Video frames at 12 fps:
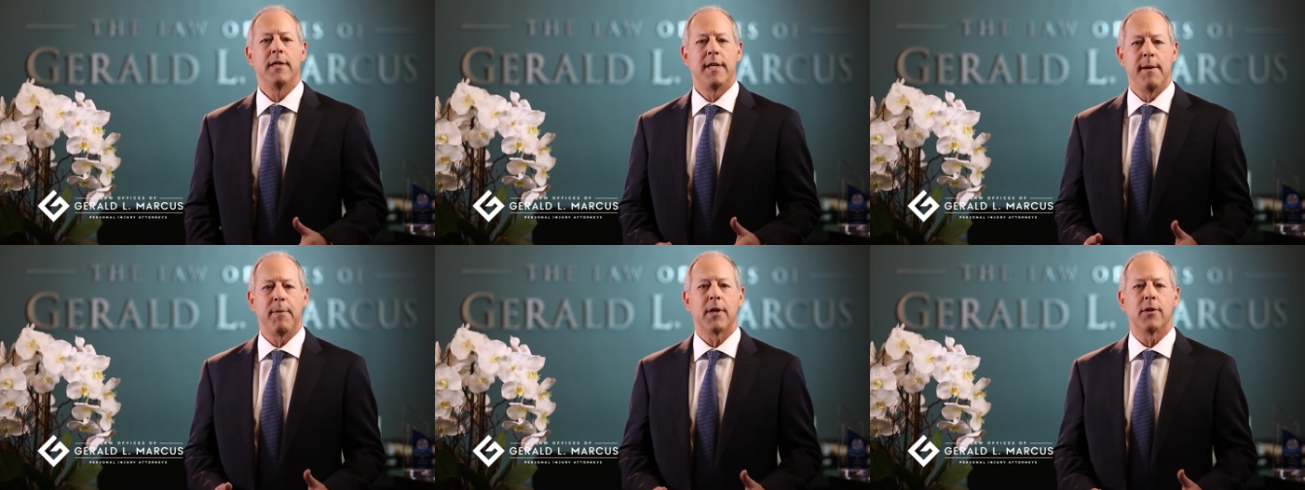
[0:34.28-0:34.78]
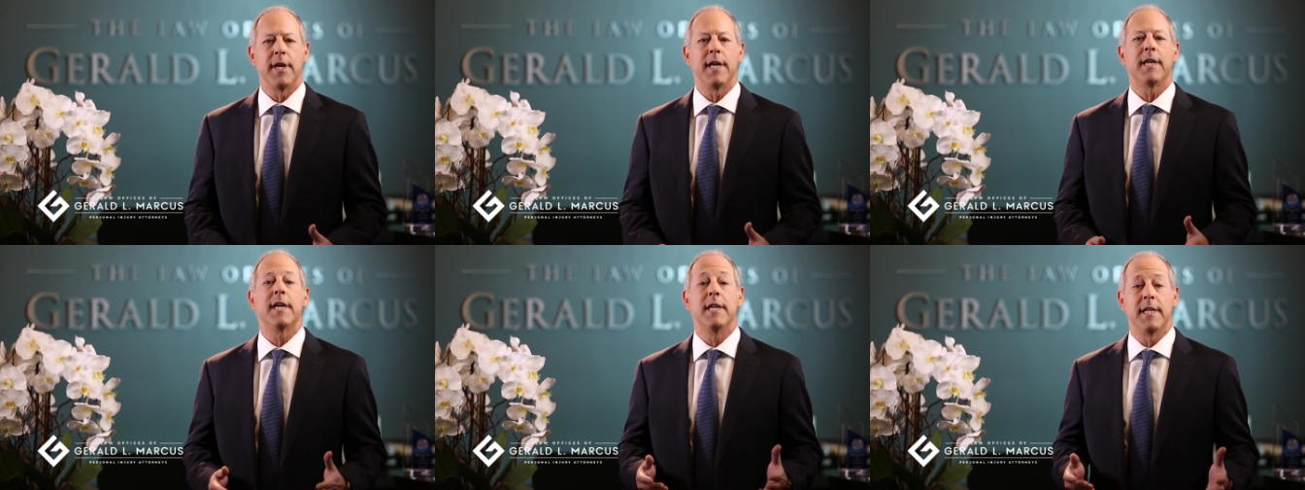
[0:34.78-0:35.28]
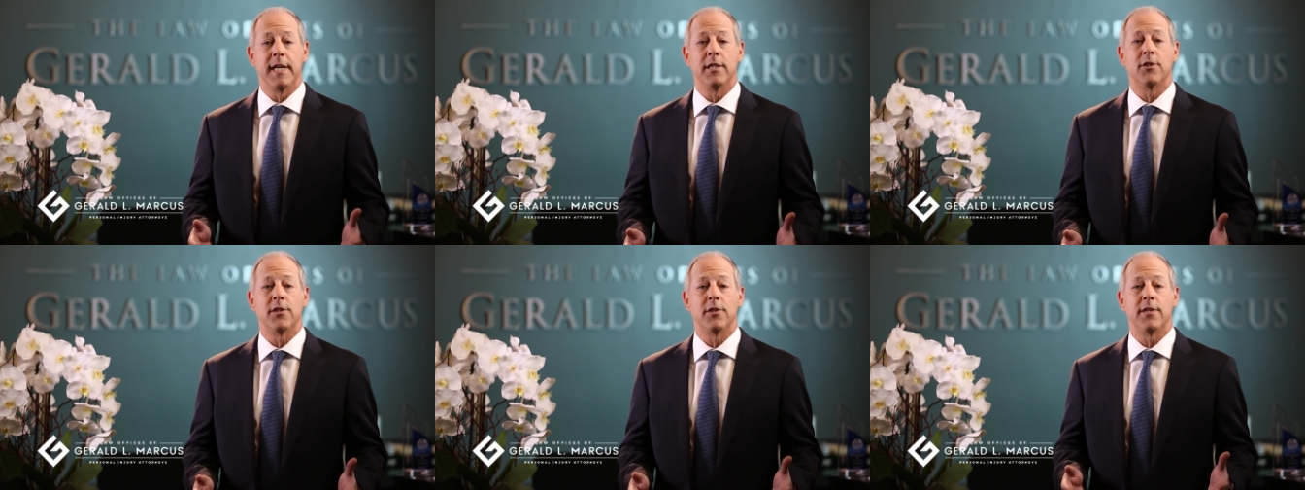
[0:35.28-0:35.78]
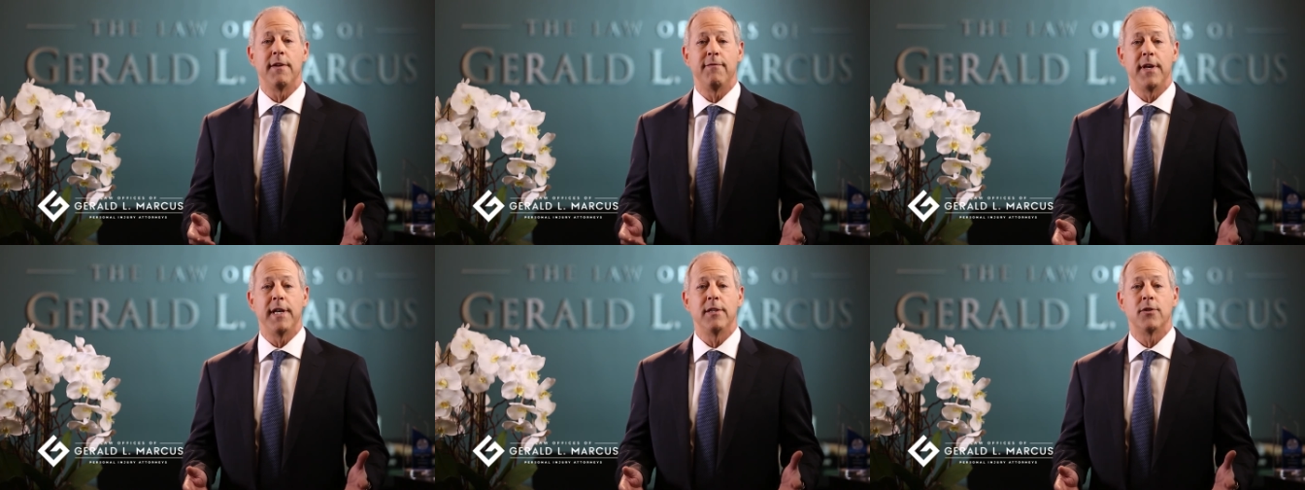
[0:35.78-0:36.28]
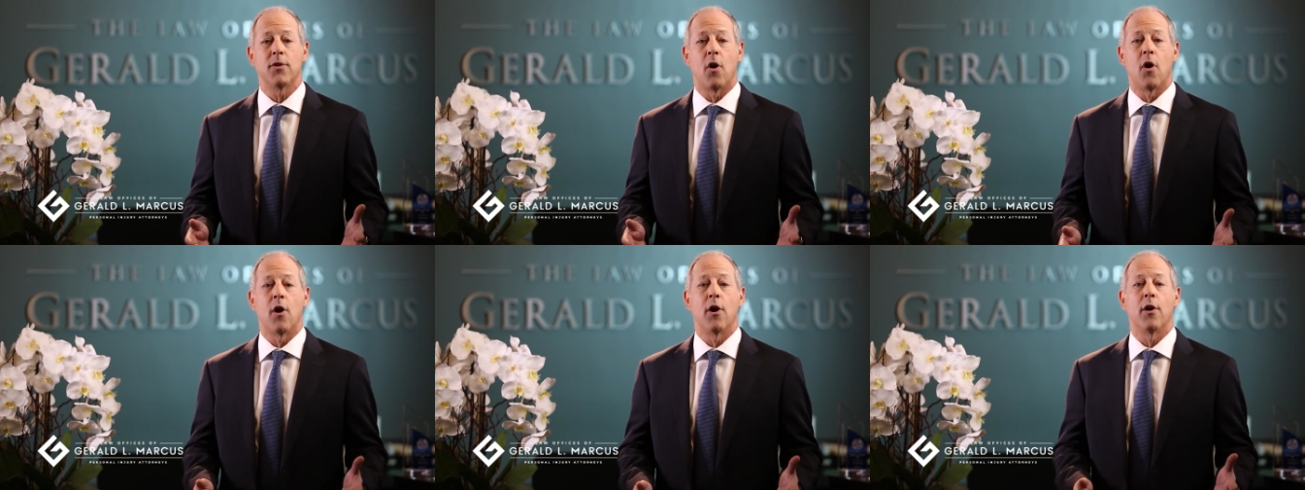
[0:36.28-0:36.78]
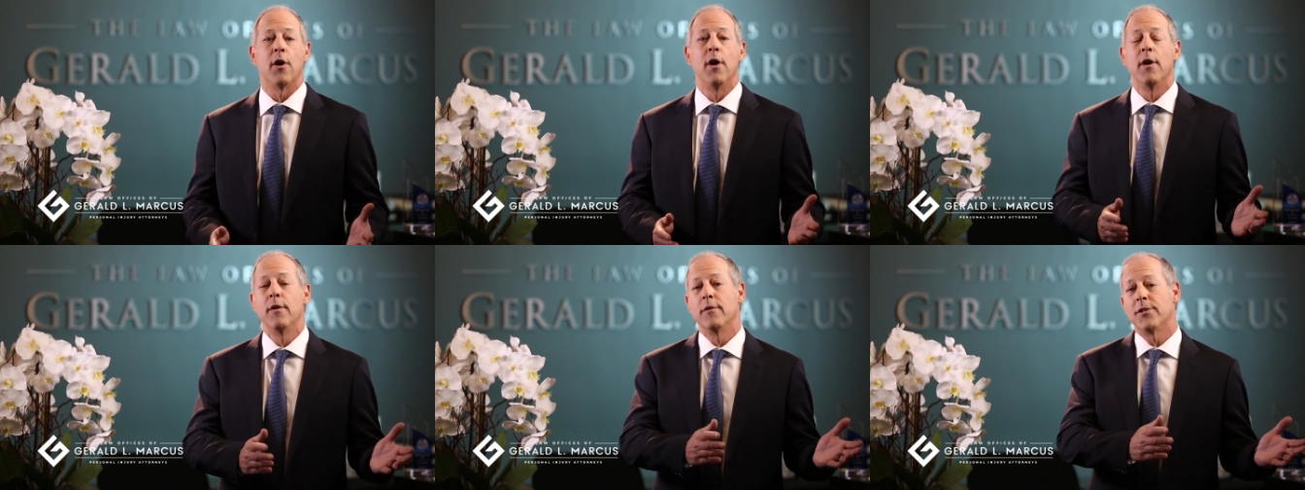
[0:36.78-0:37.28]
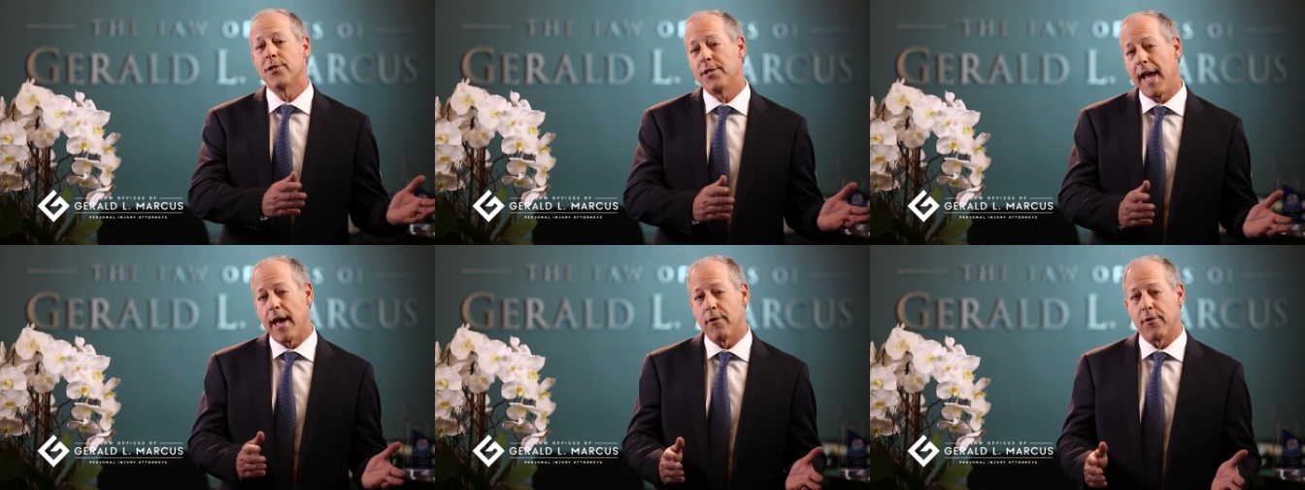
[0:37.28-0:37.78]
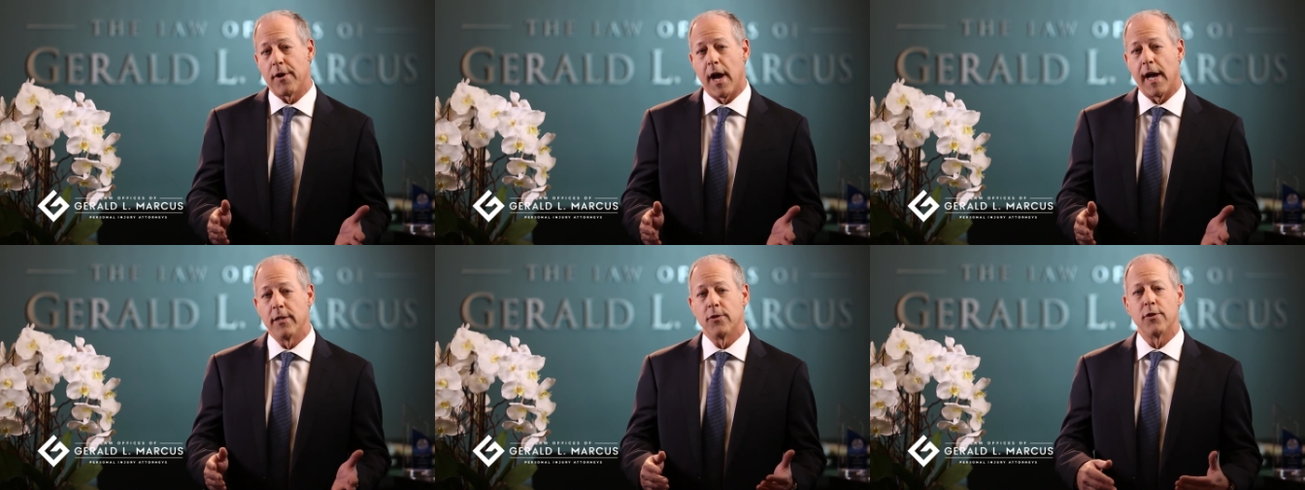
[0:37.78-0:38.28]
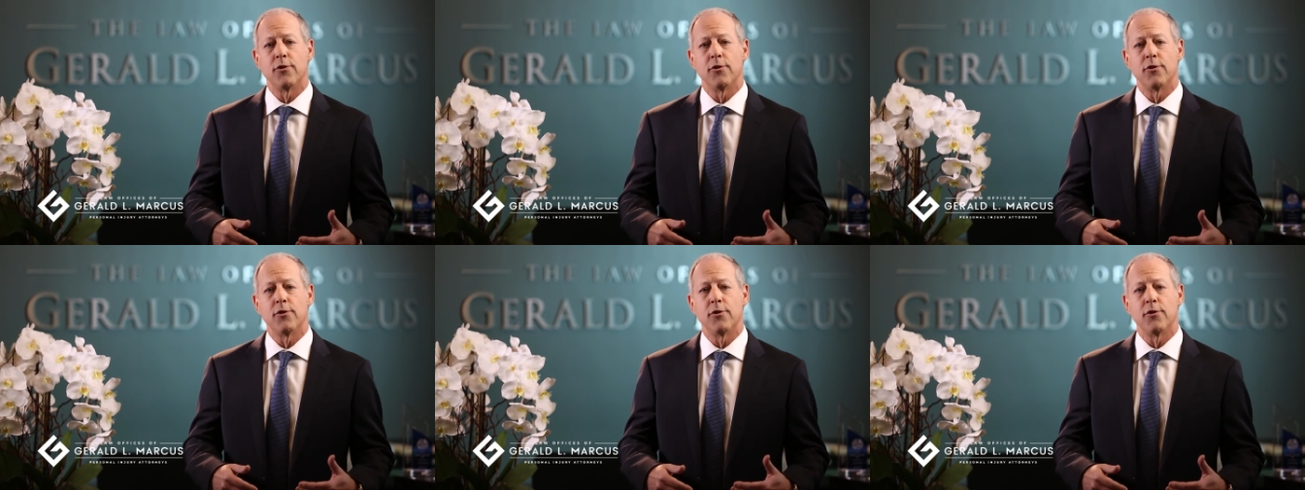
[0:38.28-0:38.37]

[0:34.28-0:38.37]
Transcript: Typically, contingency fees are standardized.